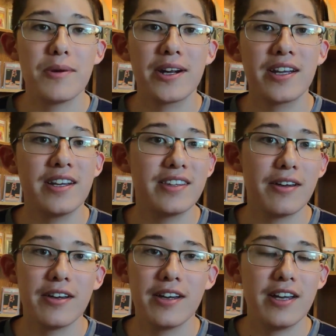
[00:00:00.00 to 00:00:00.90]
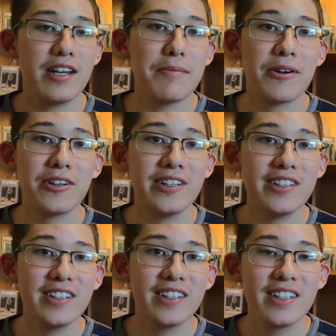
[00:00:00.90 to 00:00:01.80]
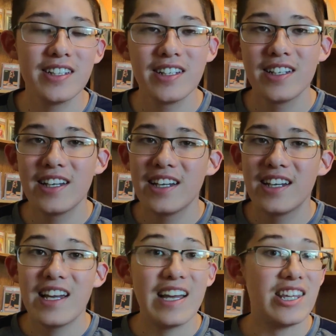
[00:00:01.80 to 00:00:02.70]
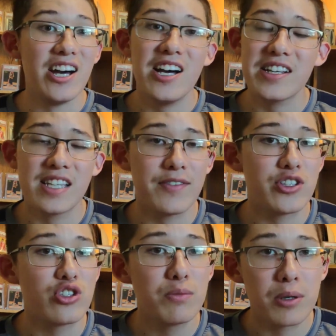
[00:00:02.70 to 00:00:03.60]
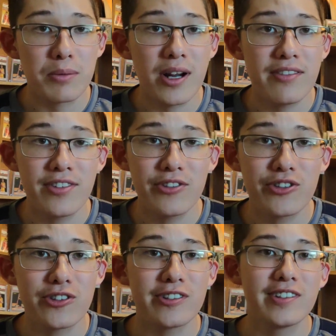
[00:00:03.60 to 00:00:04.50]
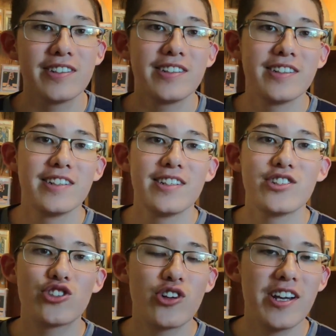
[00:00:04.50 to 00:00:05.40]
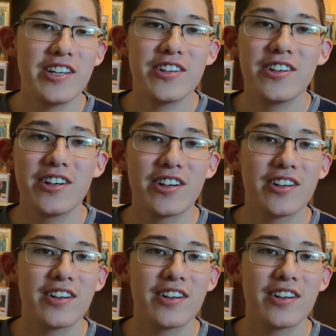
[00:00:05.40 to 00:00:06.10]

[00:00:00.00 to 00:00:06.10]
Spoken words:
market in America, and the Hawks have a super bright future. Trae Young,